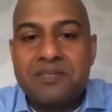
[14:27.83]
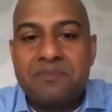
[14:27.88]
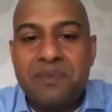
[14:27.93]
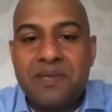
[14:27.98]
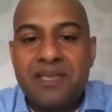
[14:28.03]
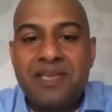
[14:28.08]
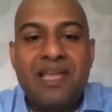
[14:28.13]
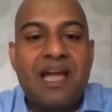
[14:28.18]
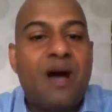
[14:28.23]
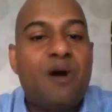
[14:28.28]

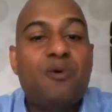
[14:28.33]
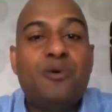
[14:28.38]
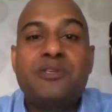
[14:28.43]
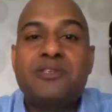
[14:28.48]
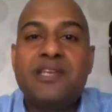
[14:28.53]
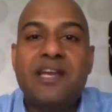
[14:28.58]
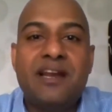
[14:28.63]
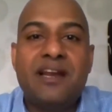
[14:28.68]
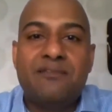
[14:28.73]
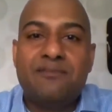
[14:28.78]
Speaking
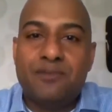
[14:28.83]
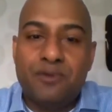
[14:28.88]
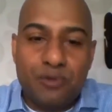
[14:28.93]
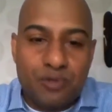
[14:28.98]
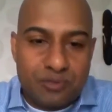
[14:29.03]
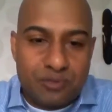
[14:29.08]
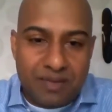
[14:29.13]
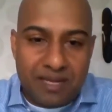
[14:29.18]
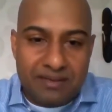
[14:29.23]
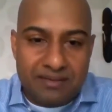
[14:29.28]
outside of
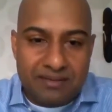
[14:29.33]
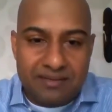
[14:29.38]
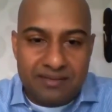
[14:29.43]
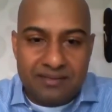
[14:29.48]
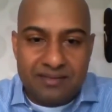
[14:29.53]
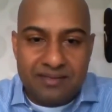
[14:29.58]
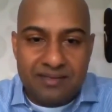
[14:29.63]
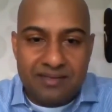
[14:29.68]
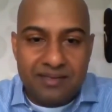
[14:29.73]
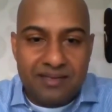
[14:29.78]

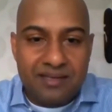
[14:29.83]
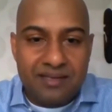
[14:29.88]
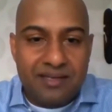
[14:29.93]
Toastmasters.